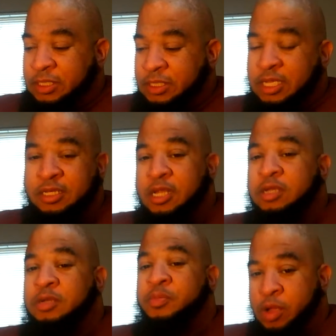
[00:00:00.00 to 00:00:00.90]
good
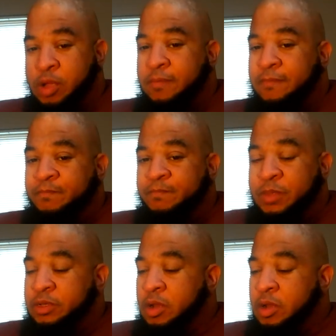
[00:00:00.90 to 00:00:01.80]
touch point
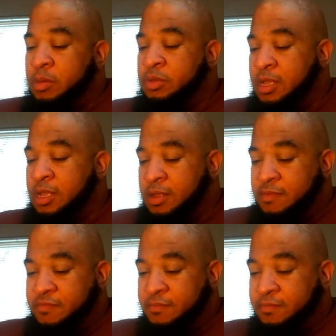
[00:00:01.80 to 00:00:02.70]
in terms of
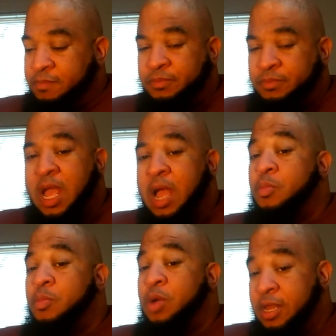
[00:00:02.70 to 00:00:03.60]

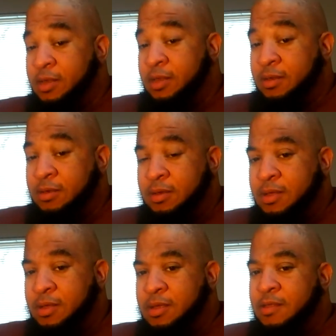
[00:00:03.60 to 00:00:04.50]
I'm waiting
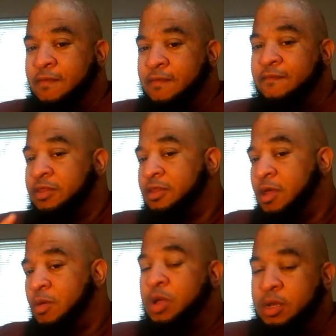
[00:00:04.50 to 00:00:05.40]
for
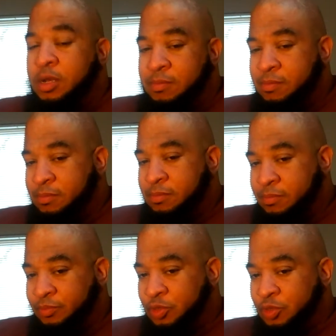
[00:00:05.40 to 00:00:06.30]
someone
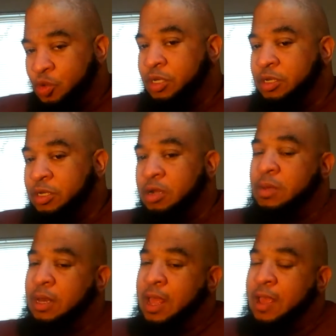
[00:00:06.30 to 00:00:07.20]
who can turn
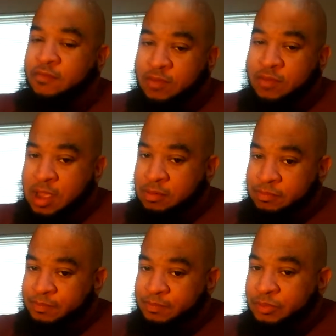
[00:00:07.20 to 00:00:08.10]
my life around.
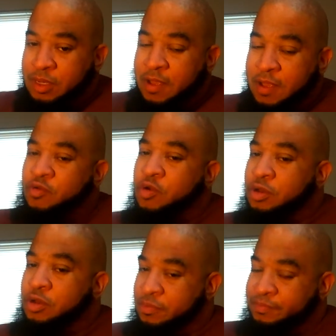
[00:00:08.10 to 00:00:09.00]
Of
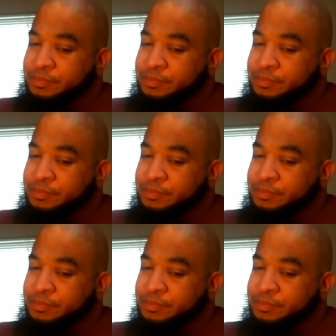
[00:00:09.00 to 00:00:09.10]
course,